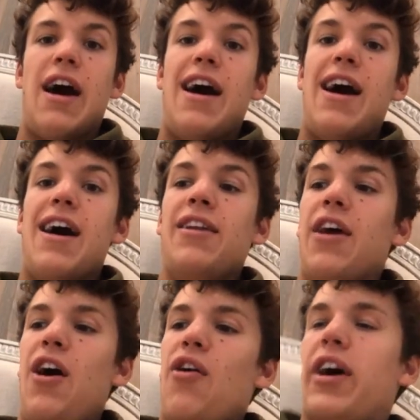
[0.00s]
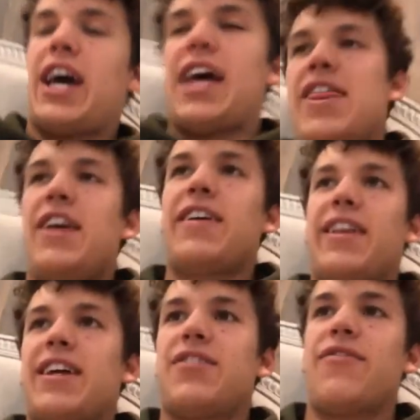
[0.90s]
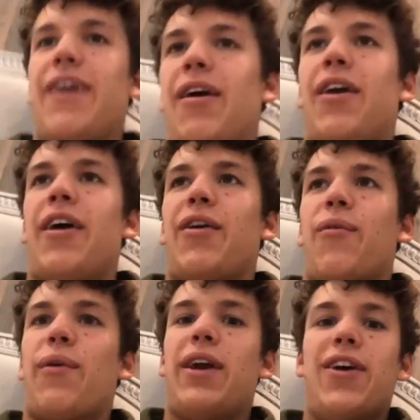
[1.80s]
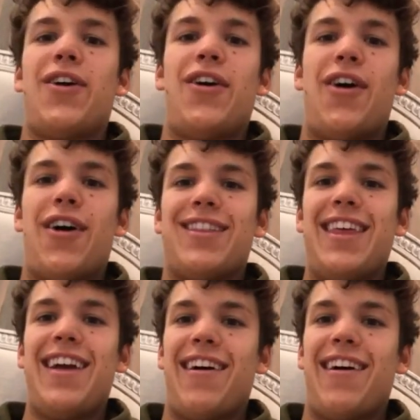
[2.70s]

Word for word: Uh, no, like, I think like that's a very like real hard thing.